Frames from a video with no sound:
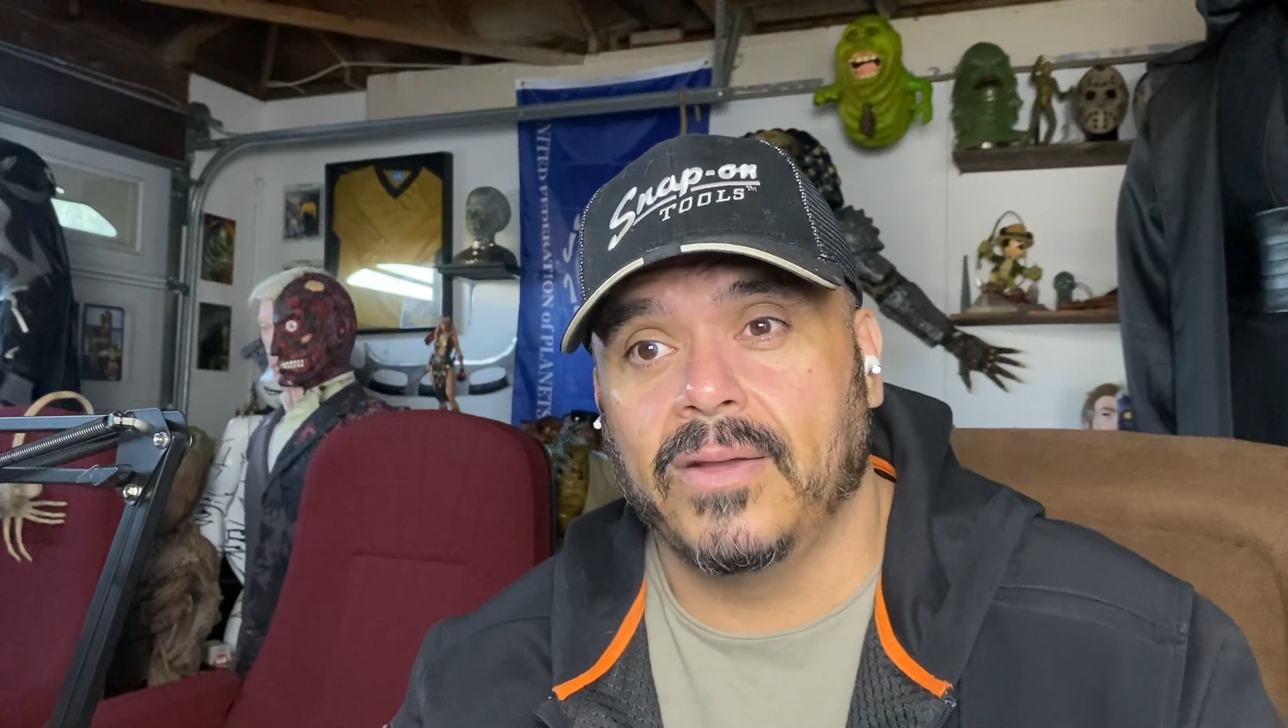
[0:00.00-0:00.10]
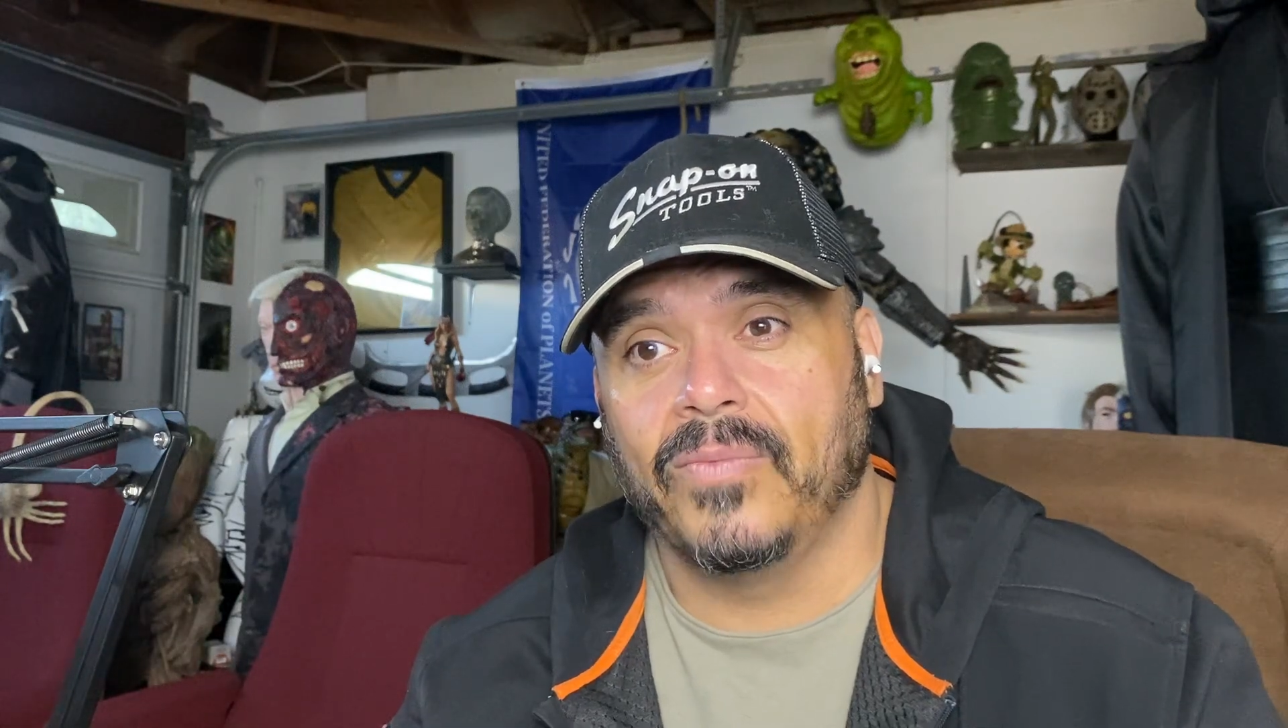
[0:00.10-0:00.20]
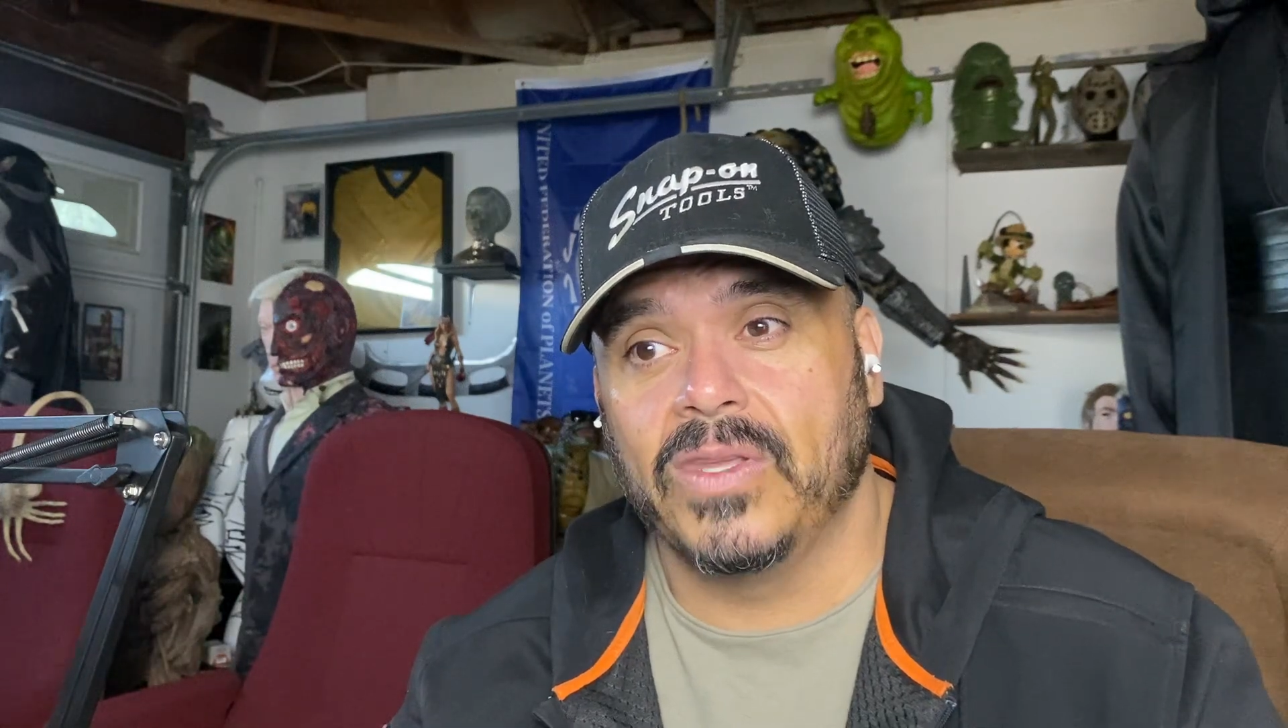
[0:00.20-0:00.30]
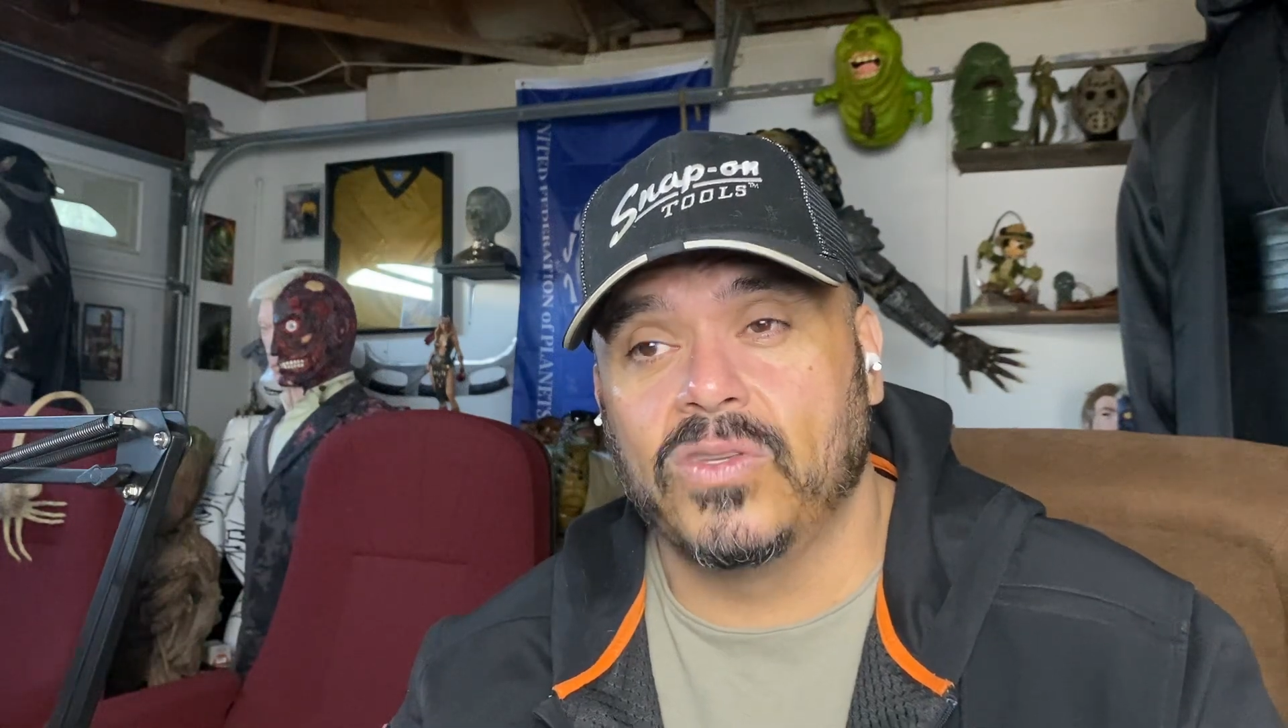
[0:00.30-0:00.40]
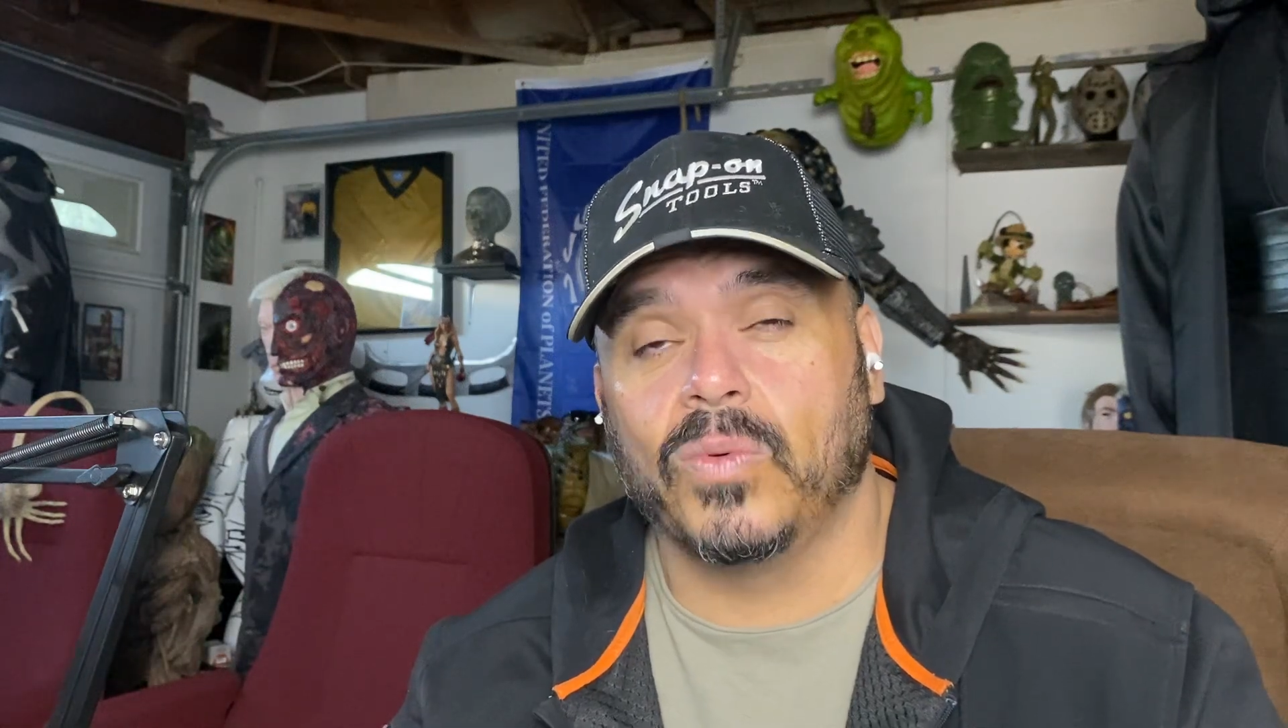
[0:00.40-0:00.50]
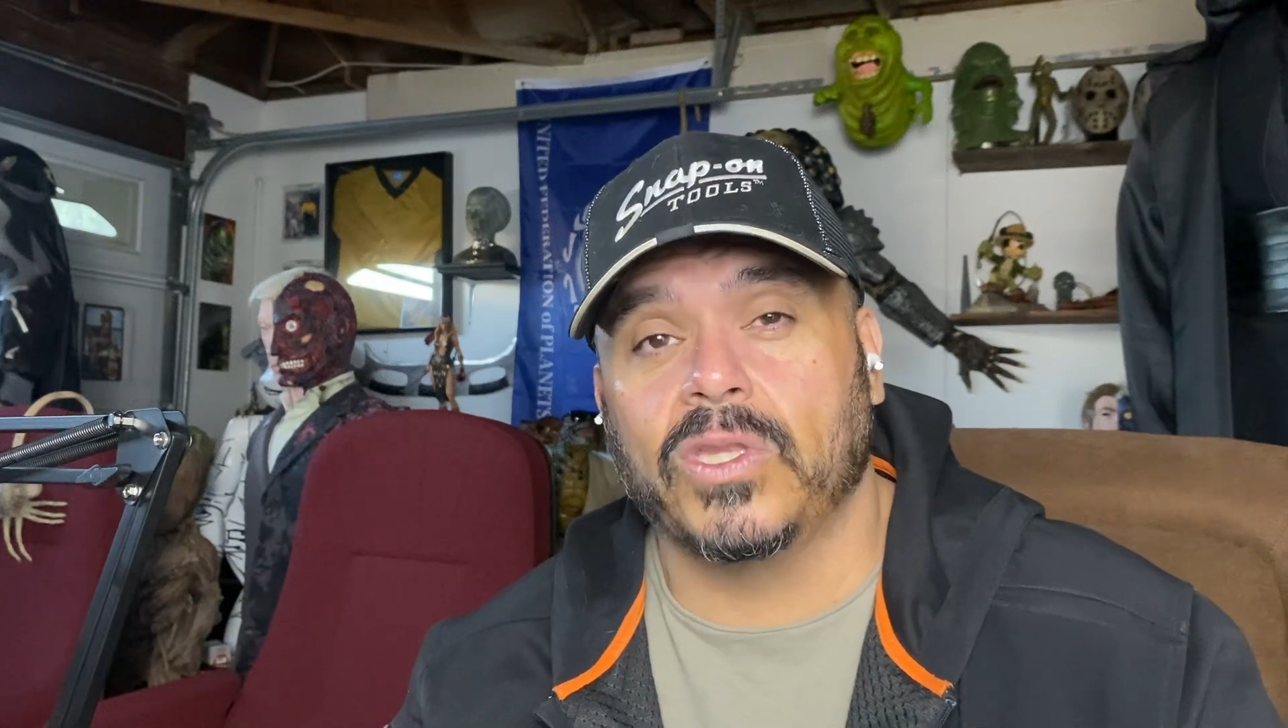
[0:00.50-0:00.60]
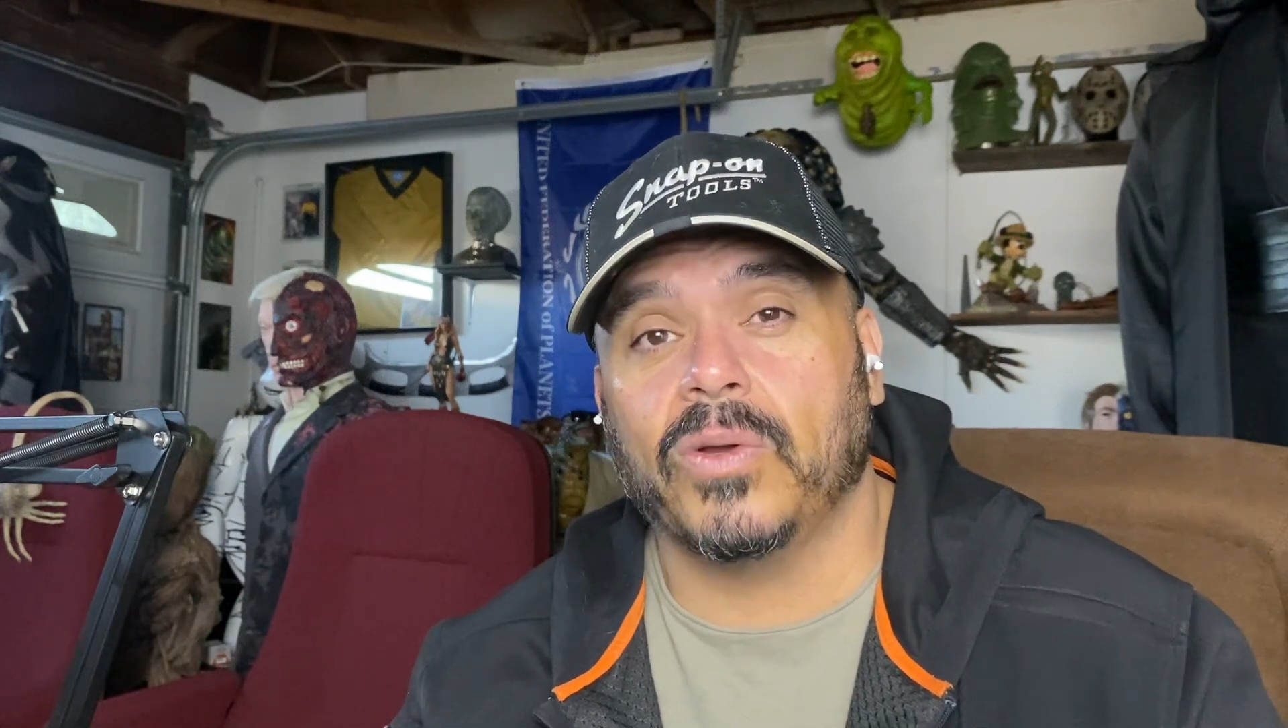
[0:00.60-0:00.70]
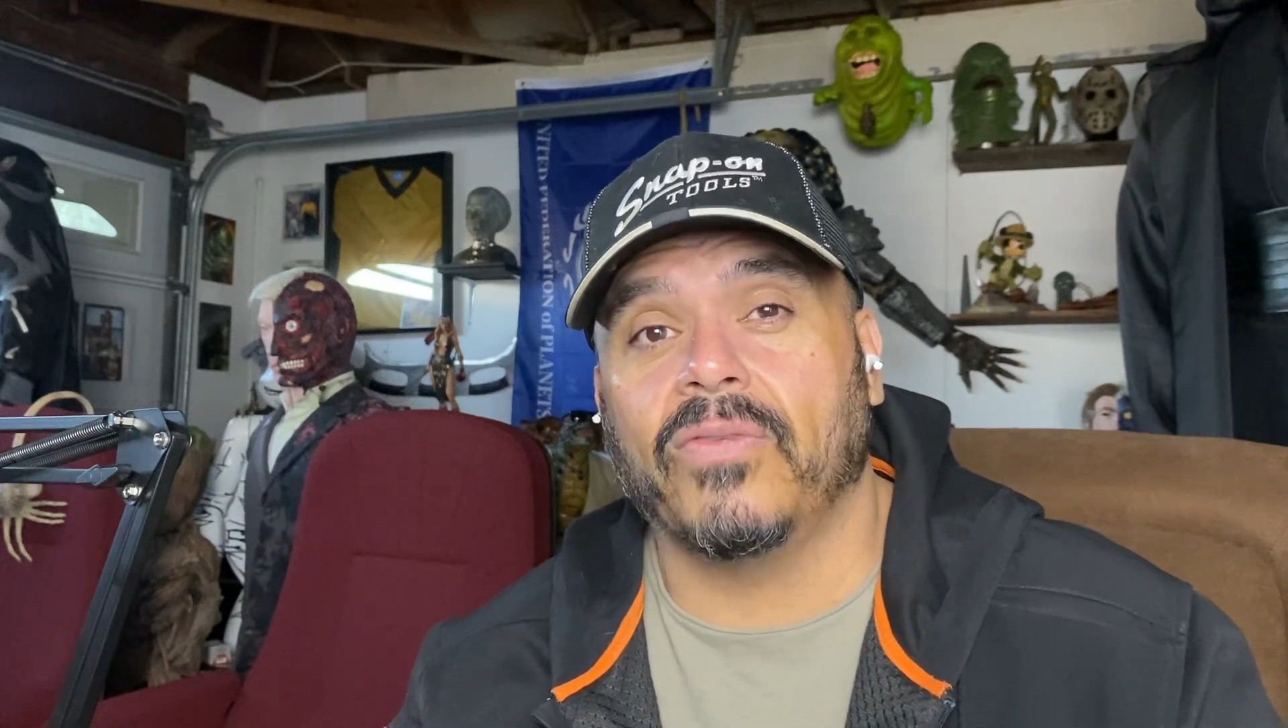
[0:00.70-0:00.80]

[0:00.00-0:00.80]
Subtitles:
this is what they're